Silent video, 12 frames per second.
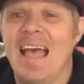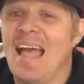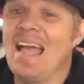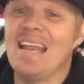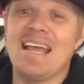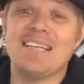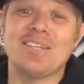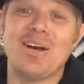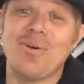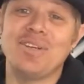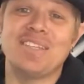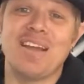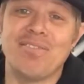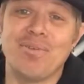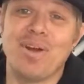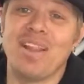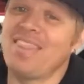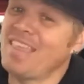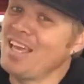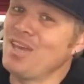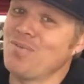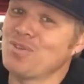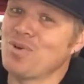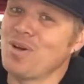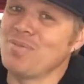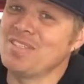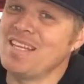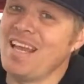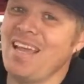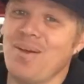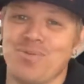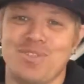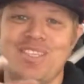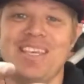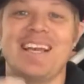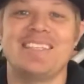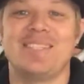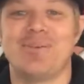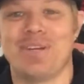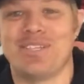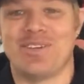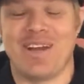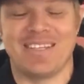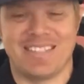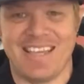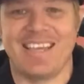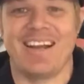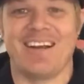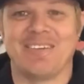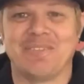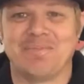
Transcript: And as always, everyone, thank you for joining me today, and we'll see you guys at the racetrack. Take care.